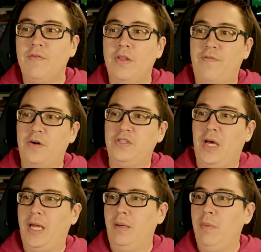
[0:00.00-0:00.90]
For the first
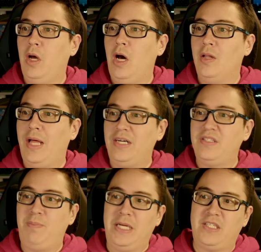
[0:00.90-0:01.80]
item, allow
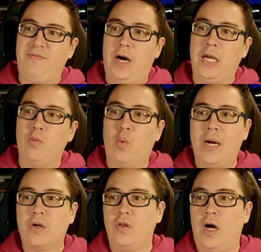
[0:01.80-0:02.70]
specifying
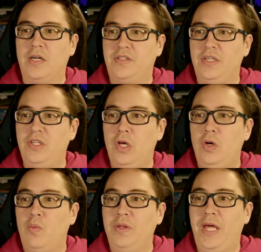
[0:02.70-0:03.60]
where clauses
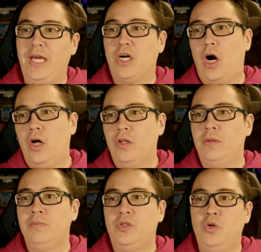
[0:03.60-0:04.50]
with a
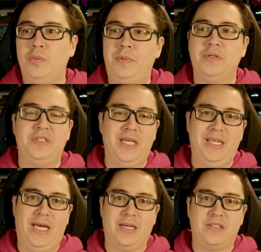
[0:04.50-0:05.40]
column-tuple
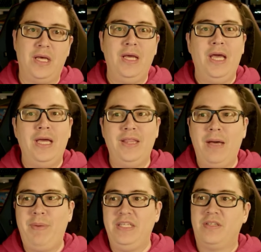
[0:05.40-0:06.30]
syntax, and
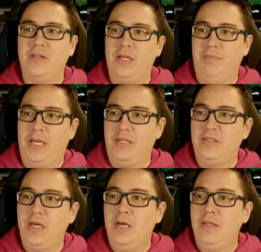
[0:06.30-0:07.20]
that basically
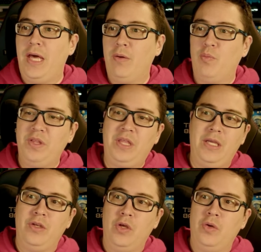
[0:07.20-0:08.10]
means that with
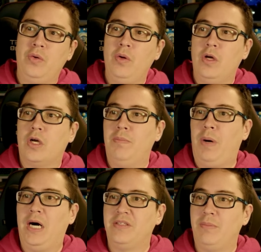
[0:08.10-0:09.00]
the new
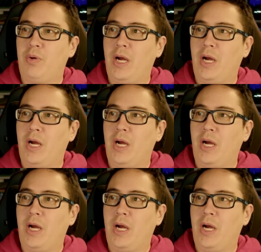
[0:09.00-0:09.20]
composite